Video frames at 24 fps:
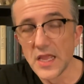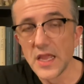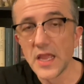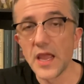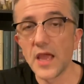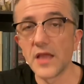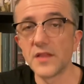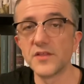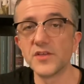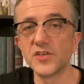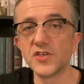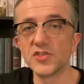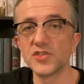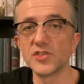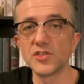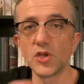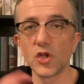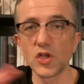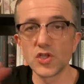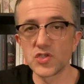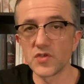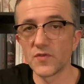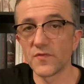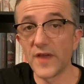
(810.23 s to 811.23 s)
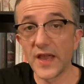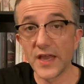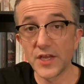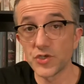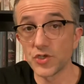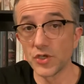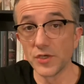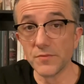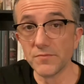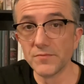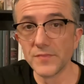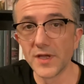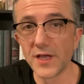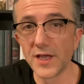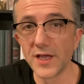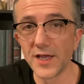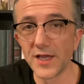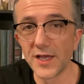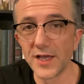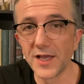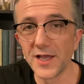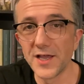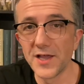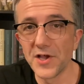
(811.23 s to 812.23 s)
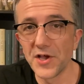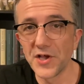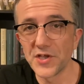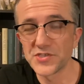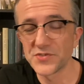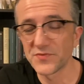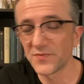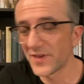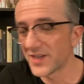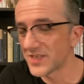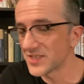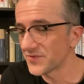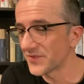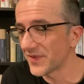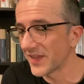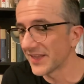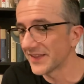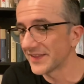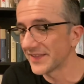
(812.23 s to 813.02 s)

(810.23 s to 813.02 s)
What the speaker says: and there is lots of action as well.